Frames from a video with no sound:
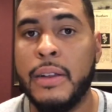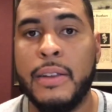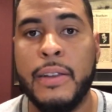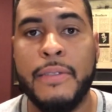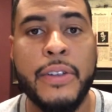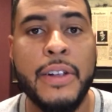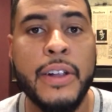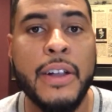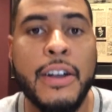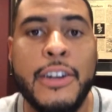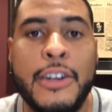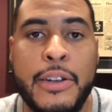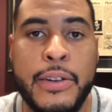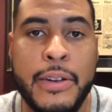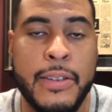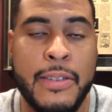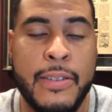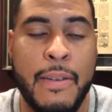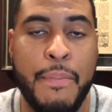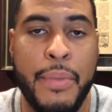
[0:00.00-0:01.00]
a different
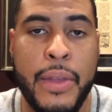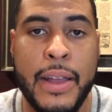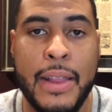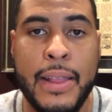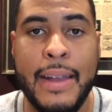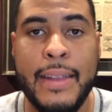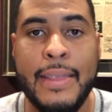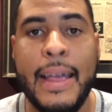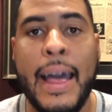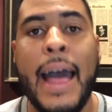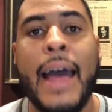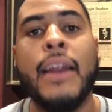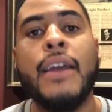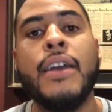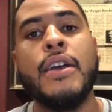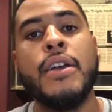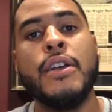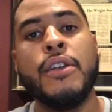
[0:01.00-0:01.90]
country or something like that.